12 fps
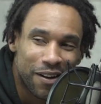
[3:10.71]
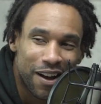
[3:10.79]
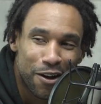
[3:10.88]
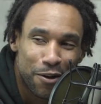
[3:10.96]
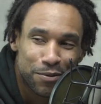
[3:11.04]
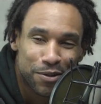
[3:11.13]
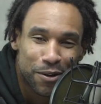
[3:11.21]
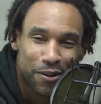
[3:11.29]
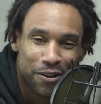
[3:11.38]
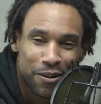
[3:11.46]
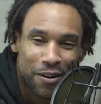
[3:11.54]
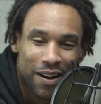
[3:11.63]
I
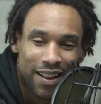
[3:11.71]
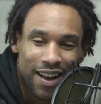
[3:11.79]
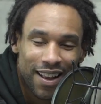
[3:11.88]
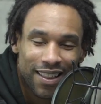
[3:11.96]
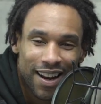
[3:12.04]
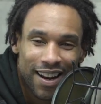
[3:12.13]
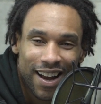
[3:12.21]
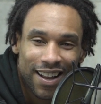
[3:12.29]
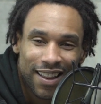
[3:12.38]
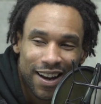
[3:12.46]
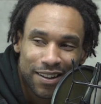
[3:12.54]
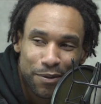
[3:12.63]

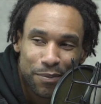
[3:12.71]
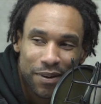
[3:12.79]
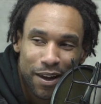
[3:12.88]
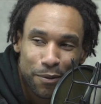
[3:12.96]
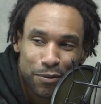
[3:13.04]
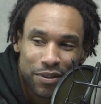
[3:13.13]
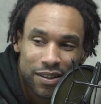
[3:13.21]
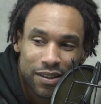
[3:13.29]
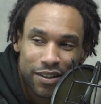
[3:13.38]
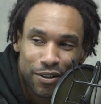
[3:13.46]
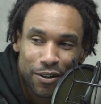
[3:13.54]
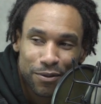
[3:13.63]
like to be able
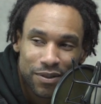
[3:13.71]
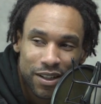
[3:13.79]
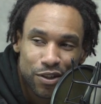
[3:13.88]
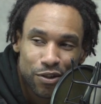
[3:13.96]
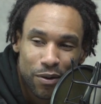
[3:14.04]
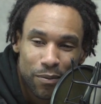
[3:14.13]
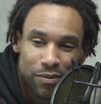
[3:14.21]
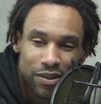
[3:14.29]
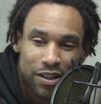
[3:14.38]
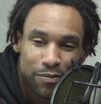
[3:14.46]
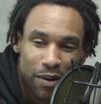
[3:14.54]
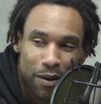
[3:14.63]
to,
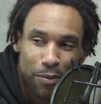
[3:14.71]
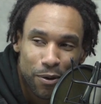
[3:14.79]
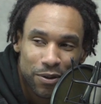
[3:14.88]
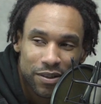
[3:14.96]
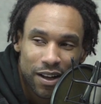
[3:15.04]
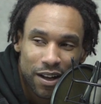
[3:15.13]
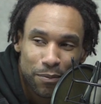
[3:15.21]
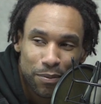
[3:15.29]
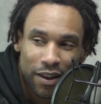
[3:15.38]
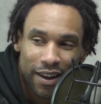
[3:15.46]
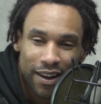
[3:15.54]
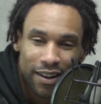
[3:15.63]
teach my opponents how to
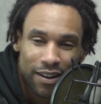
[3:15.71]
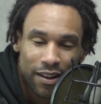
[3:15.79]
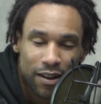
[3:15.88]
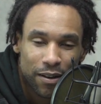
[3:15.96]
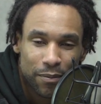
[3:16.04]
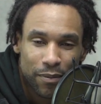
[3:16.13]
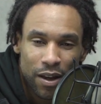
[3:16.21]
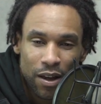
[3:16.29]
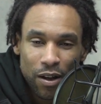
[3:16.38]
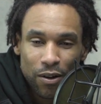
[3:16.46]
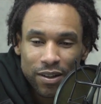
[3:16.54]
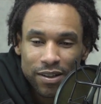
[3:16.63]
play. And
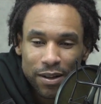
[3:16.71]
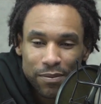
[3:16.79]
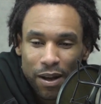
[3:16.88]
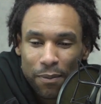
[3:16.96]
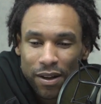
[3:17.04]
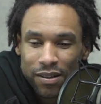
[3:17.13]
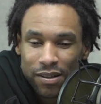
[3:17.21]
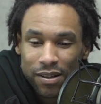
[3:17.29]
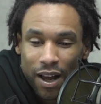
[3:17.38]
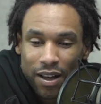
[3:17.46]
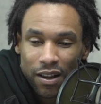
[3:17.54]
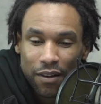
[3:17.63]
on the same time,
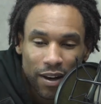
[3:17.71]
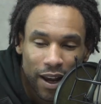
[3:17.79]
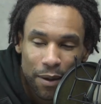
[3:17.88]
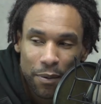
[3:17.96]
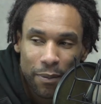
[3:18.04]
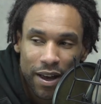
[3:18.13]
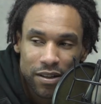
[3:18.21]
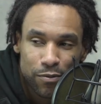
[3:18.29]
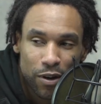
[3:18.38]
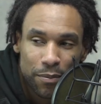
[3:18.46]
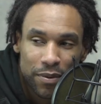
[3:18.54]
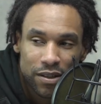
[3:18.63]
I love the game of
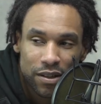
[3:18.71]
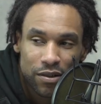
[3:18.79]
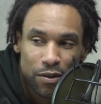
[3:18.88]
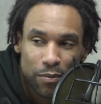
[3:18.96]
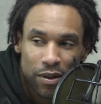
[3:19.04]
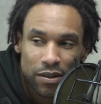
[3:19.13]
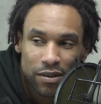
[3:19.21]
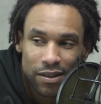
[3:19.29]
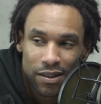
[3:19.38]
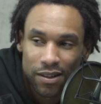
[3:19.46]
basketball. I missed it so much.